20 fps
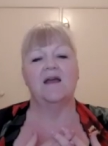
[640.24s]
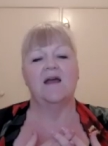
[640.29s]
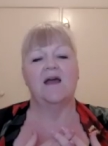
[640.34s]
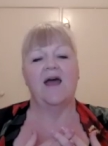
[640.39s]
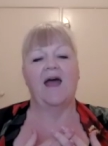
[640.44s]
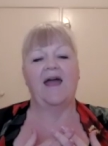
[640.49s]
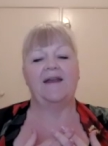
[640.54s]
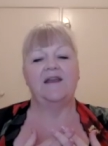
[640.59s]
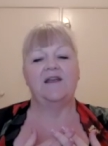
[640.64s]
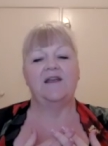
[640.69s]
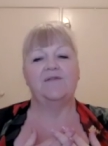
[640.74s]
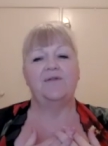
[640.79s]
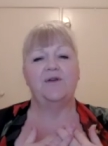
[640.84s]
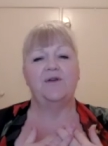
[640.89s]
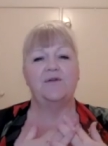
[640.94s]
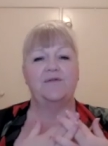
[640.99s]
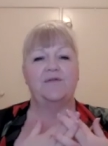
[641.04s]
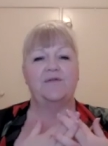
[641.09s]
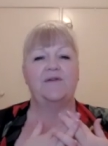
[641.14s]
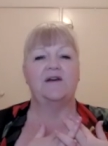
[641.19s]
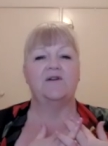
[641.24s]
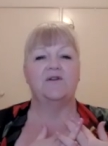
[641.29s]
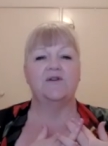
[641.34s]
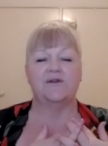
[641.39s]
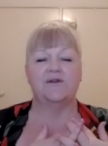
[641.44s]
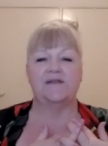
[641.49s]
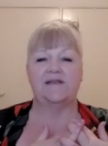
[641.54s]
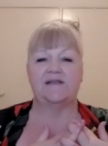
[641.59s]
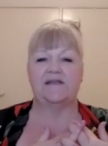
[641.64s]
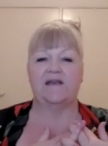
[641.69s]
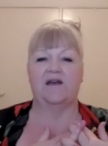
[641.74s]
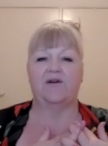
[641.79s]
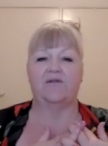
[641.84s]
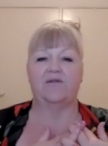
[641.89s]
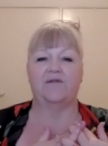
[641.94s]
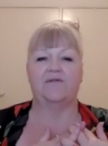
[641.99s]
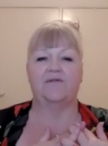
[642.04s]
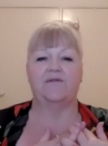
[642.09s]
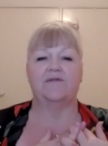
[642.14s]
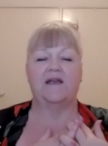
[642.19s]
And if you feel
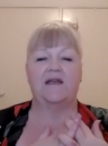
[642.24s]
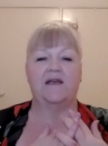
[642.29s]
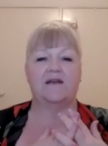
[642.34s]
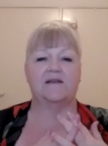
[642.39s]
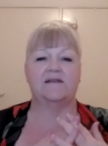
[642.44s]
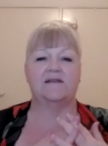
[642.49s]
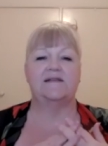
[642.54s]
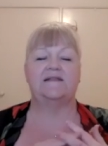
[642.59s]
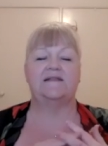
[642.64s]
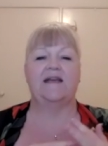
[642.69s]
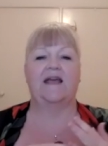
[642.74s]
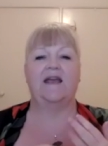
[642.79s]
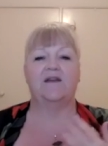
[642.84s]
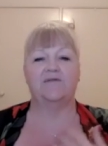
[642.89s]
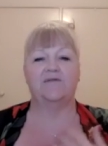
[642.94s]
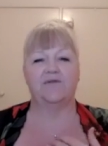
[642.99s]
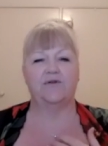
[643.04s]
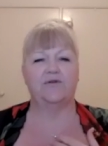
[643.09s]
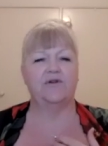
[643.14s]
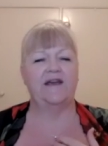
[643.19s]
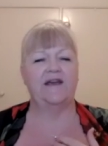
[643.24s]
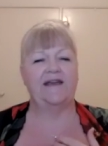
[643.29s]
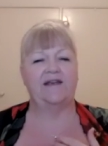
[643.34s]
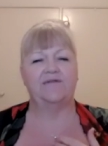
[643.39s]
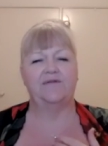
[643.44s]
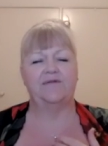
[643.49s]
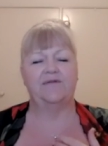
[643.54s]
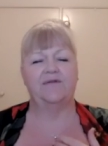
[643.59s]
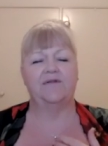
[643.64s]
yourself in a state of grief,